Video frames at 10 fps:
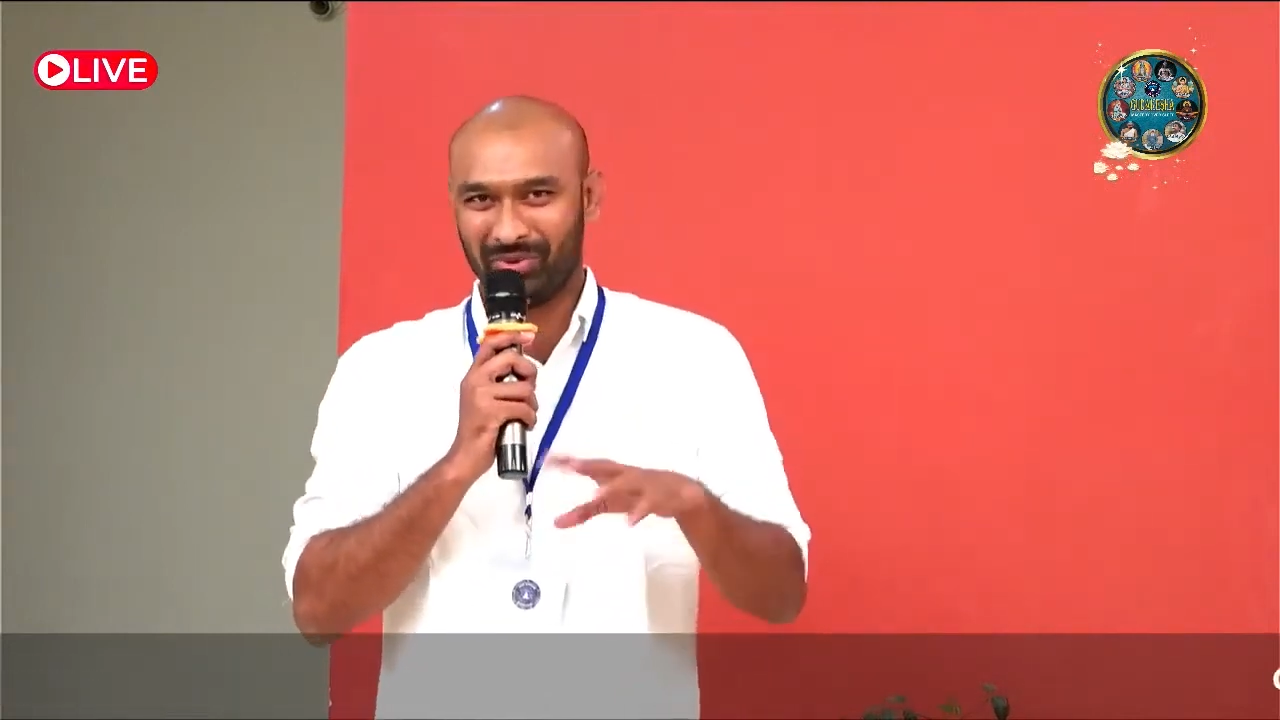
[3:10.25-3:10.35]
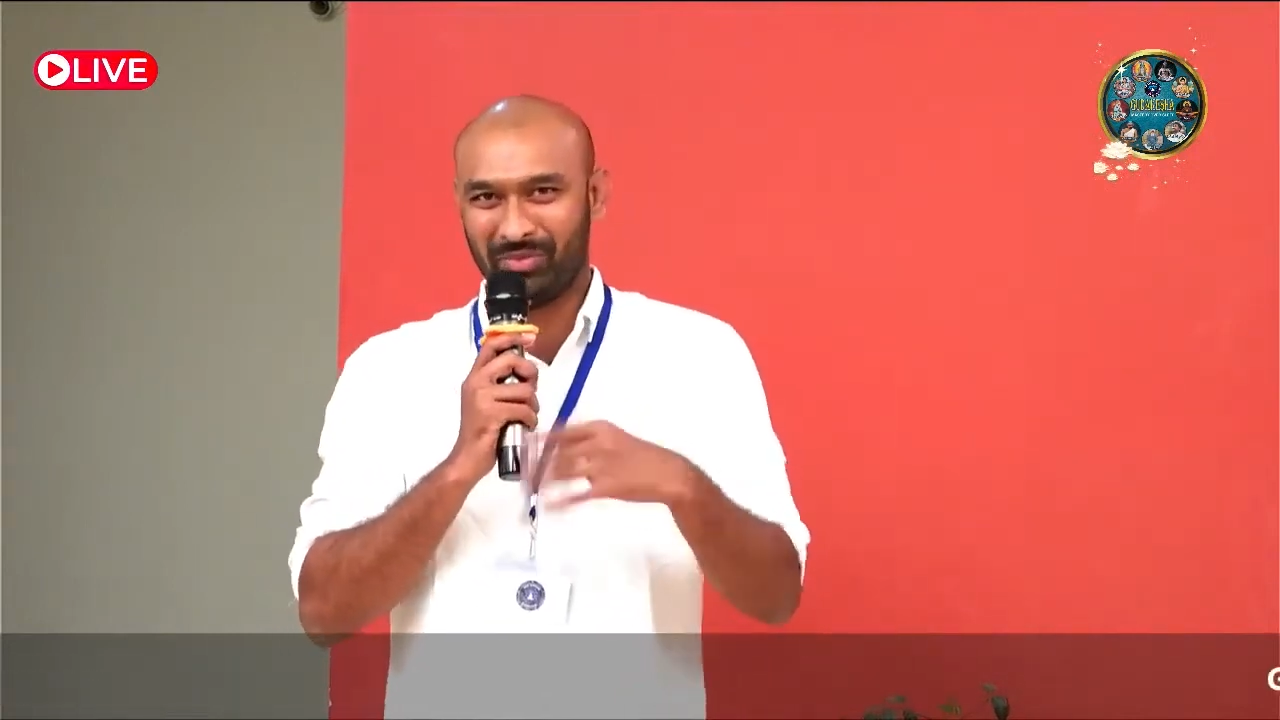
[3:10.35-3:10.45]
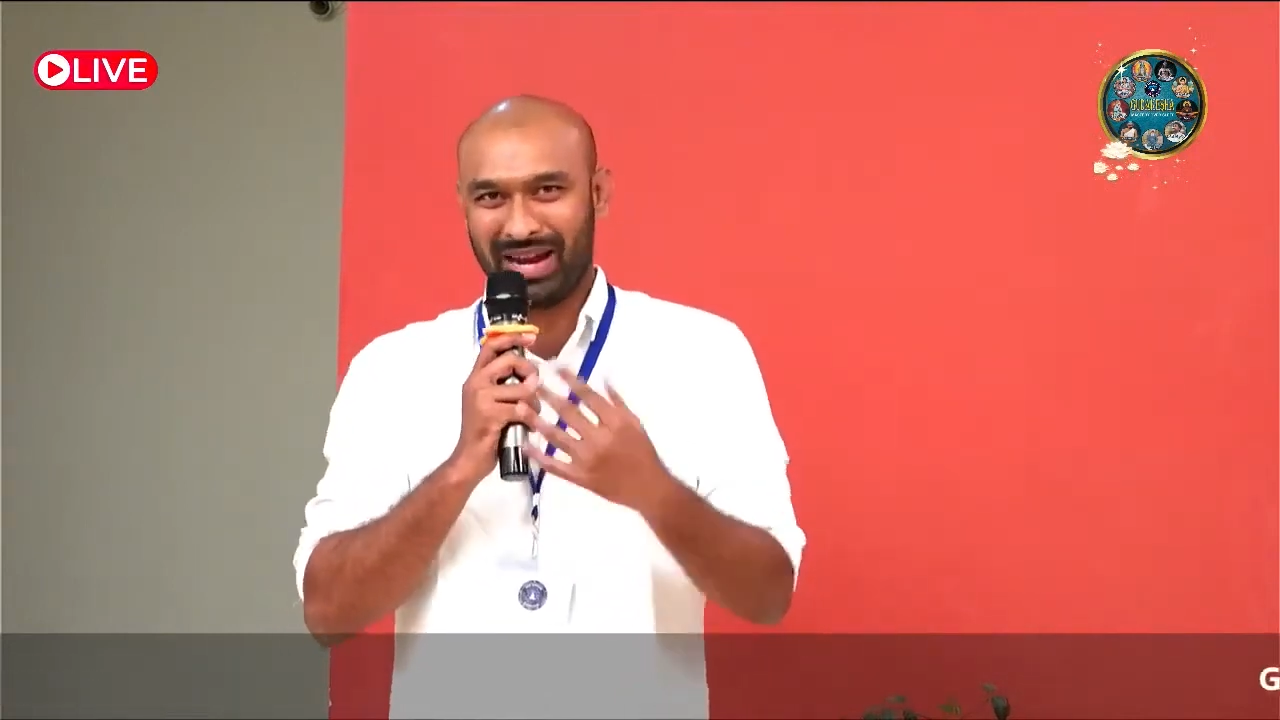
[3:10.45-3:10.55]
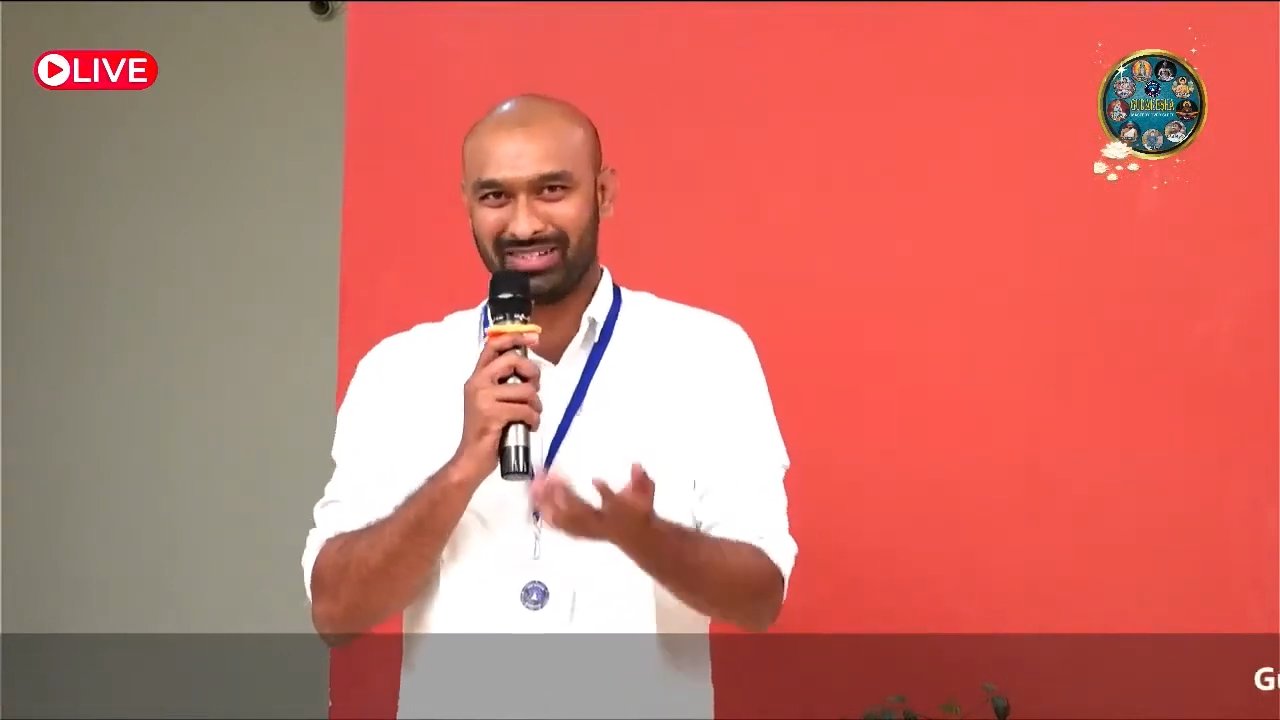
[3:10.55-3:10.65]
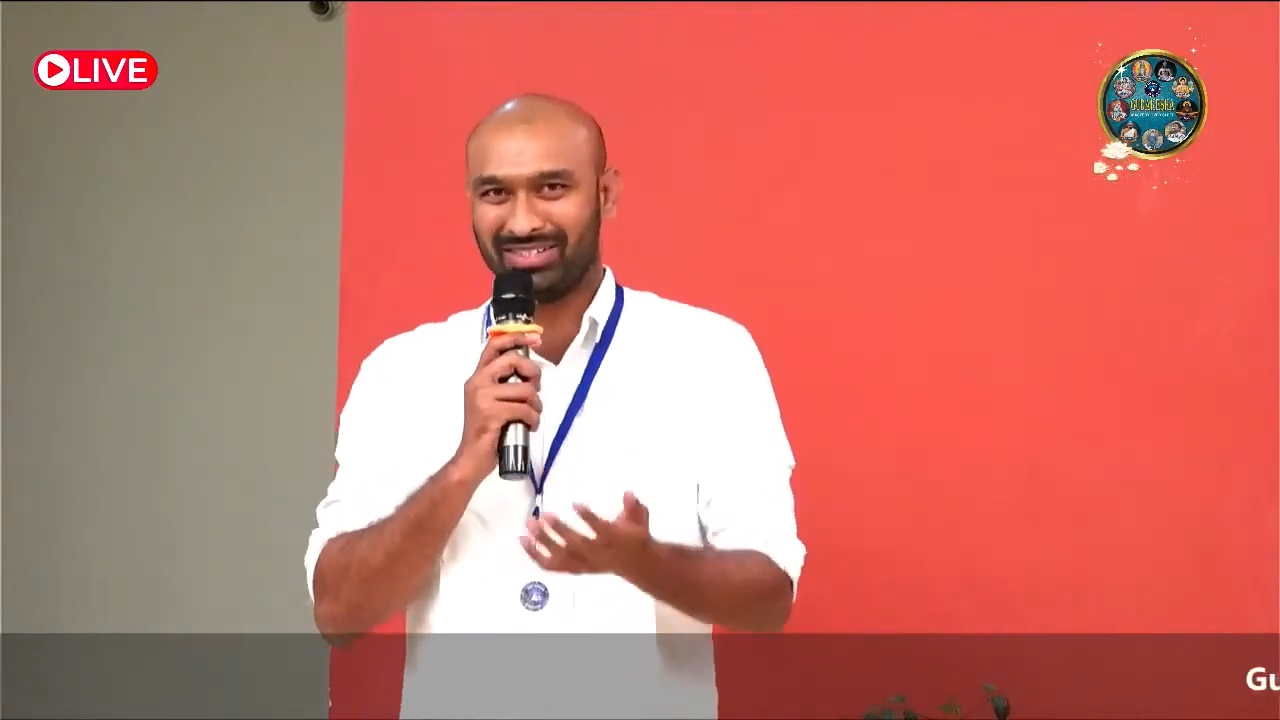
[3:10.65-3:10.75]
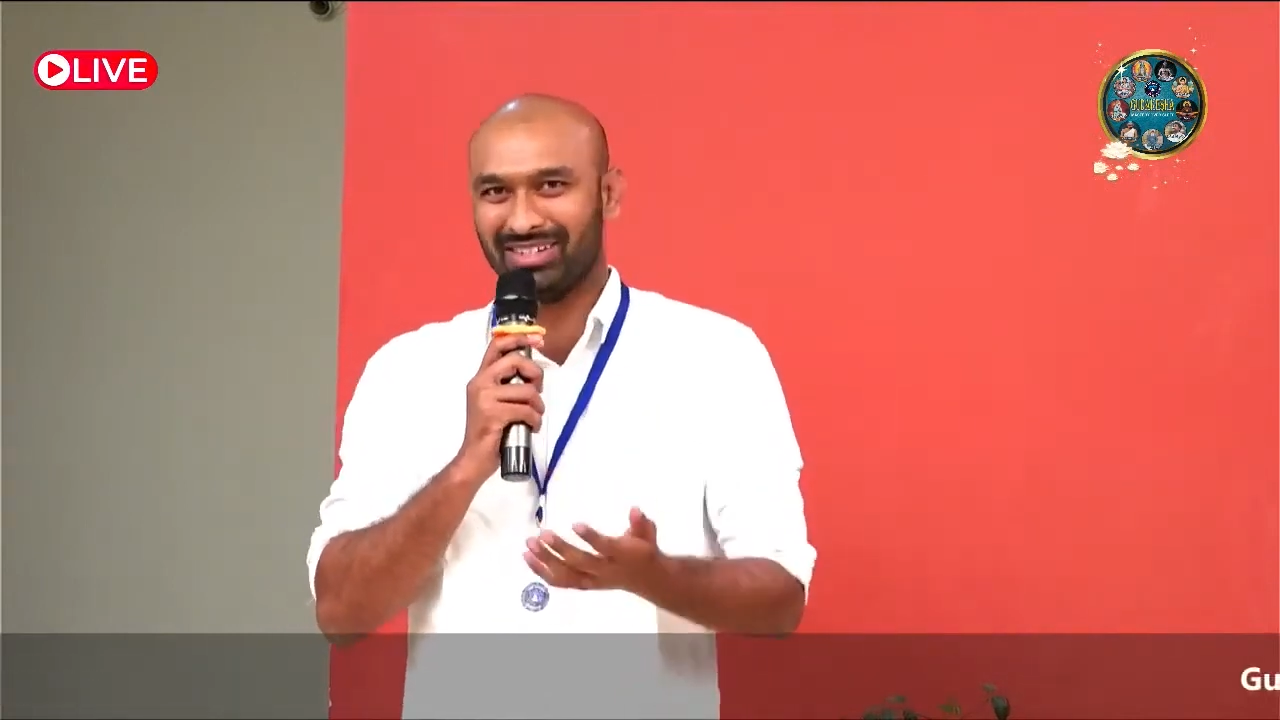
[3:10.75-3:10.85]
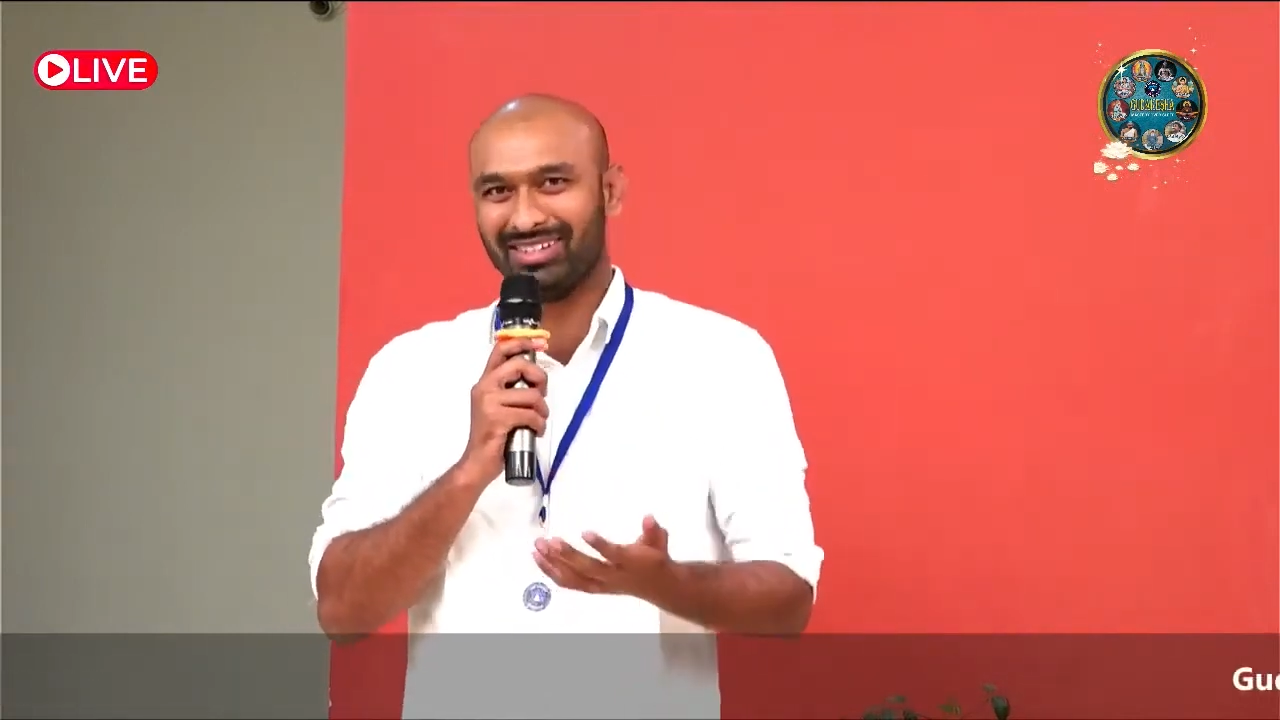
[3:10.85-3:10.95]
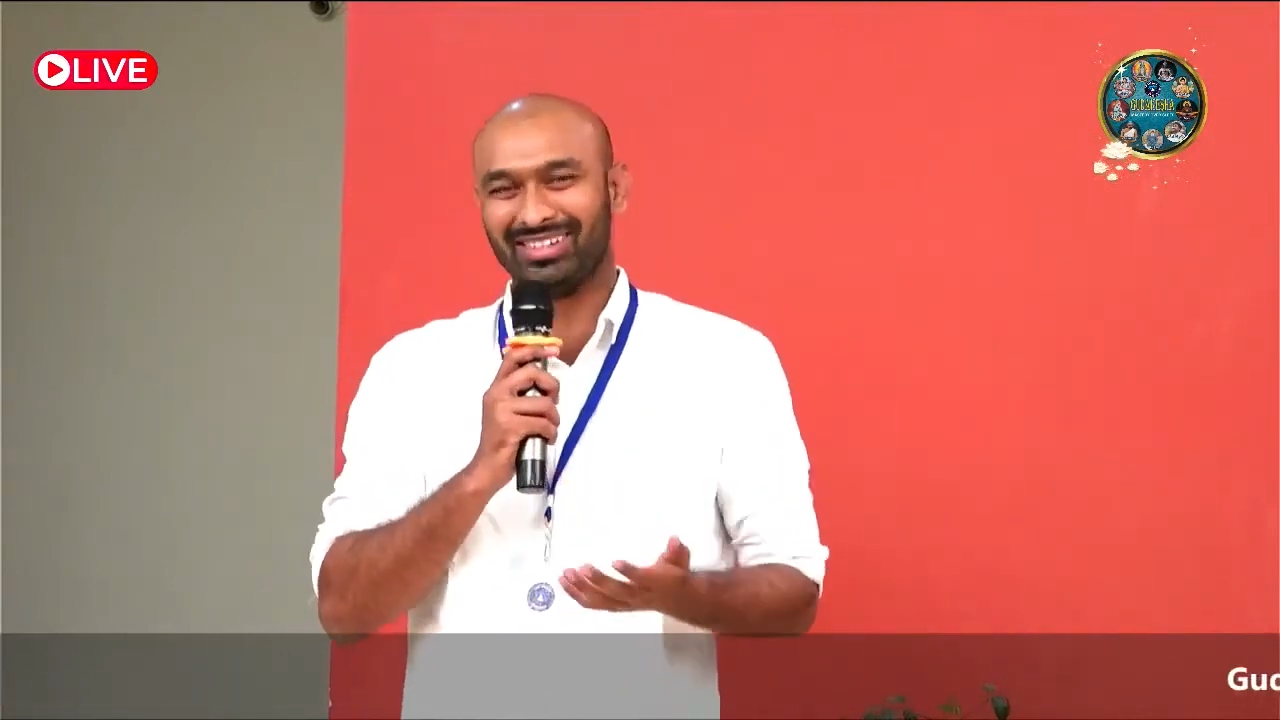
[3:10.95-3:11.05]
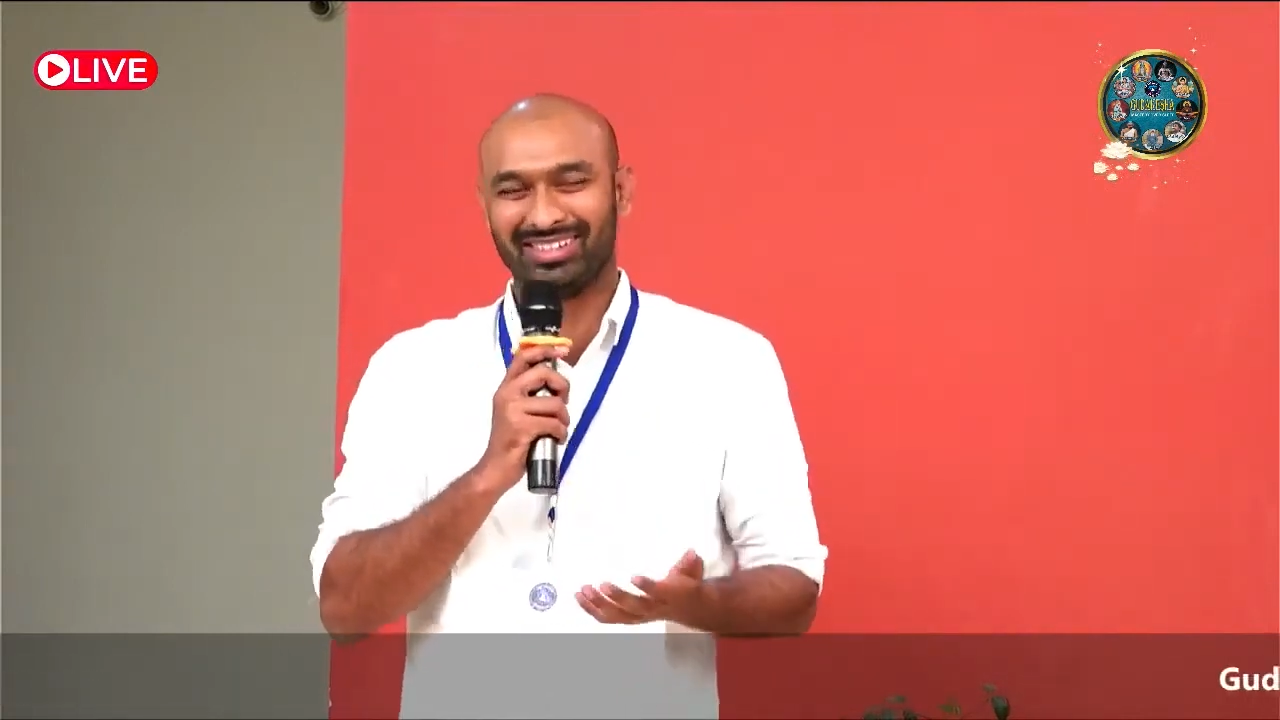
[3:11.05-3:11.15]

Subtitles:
manager.